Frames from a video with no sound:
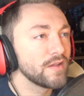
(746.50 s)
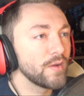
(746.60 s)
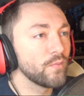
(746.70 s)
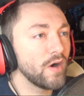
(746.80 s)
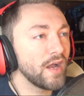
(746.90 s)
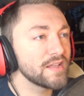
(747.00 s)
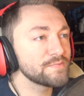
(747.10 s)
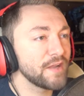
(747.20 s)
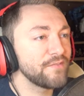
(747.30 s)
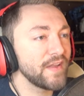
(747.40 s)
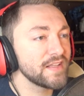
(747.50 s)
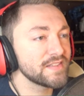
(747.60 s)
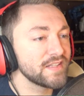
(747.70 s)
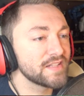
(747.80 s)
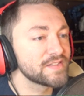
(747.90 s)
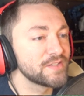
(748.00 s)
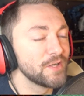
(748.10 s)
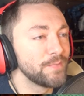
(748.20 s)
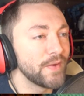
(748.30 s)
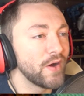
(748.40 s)
And why is my face on that
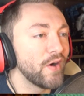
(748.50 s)
stupid